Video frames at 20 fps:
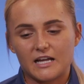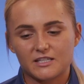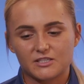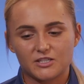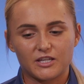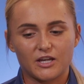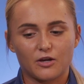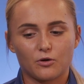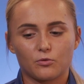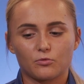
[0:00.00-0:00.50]
as
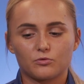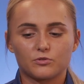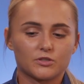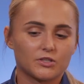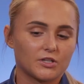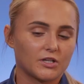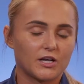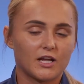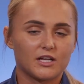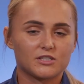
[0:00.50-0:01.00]
you get
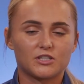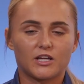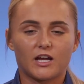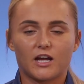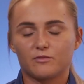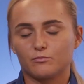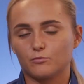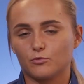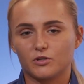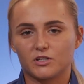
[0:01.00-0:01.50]
older and as you
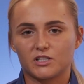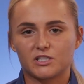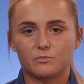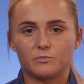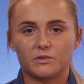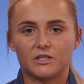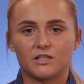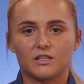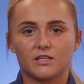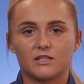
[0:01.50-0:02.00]
have more
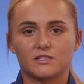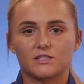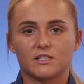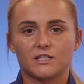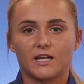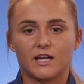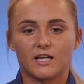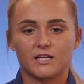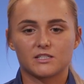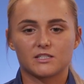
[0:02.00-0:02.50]
experience
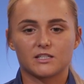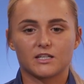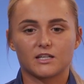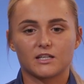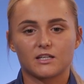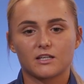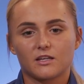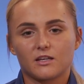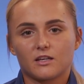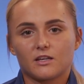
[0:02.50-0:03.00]
and as
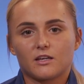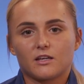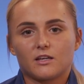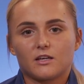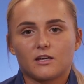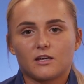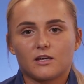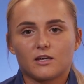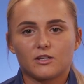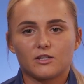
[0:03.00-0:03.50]
like
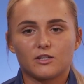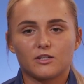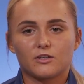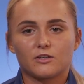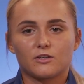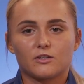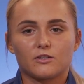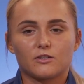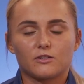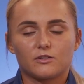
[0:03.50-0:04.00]

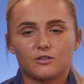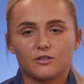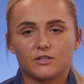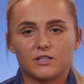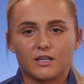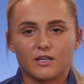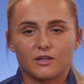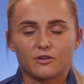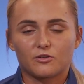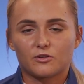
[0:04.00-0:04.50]
you
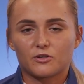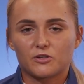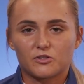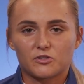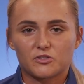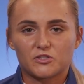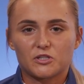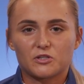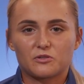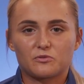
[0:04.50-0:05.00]
take a look at
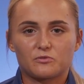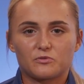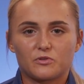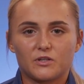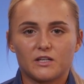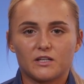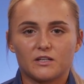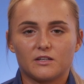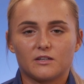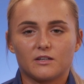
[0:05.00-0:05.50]
yourself
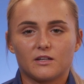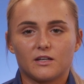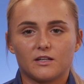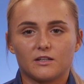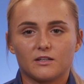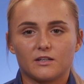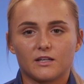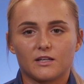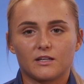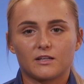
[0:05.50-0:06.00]
then
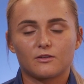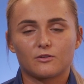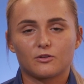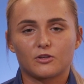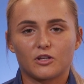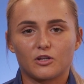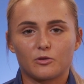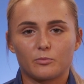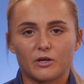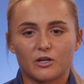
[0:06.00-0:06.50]
and like
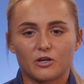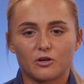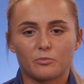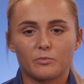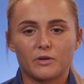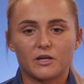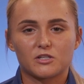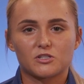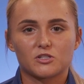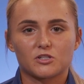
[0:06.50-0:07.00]
look at the bigger
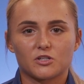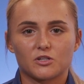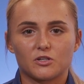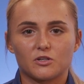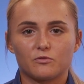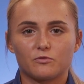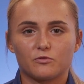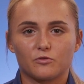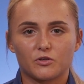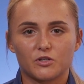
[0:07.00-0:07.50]
picture
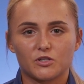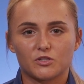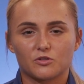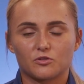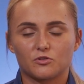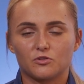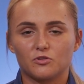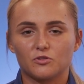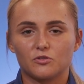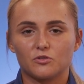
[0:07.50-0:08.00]
and focus
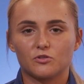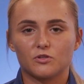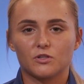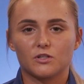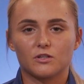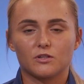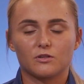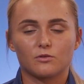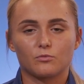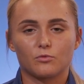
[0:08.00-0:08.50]
on you
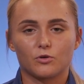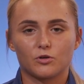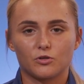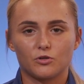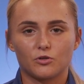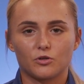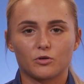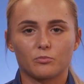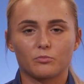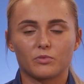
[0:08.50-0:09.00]
and what
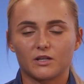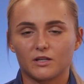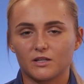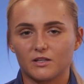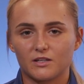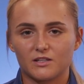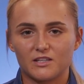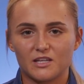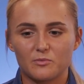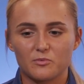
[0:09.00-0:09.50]
you can bring to
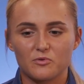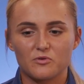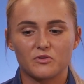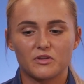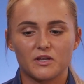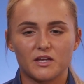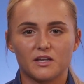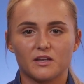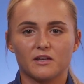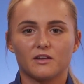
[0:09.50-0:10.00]
the table,
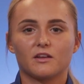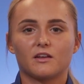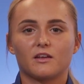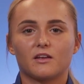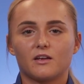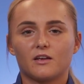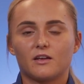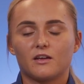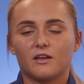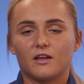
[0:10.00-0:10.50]
then
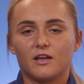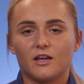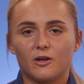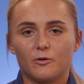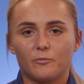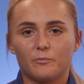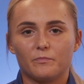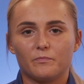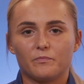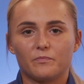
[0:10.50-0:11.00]

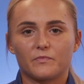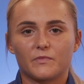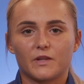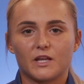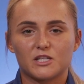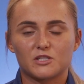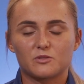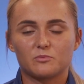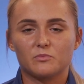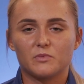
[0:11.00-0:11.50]

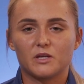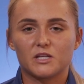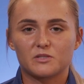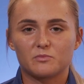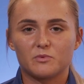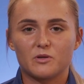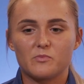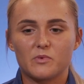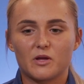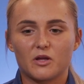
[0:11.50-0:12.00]

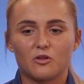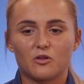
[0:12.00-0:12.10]
it's made me